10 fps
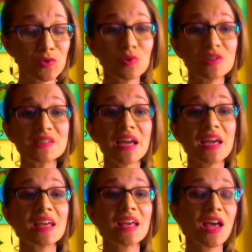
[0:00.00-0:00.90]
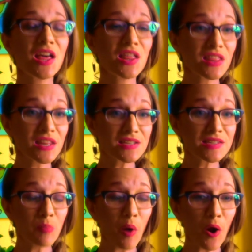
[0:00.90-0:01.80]
You will take
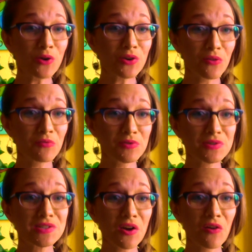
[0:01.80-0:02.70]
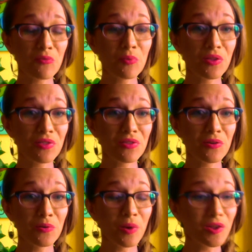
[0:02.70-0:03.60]
this part of yourself with
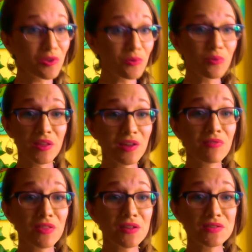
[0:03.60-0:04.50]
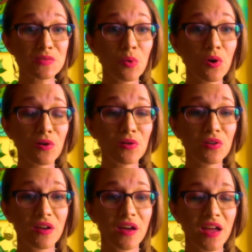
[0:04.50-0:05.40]
you when you leave this world.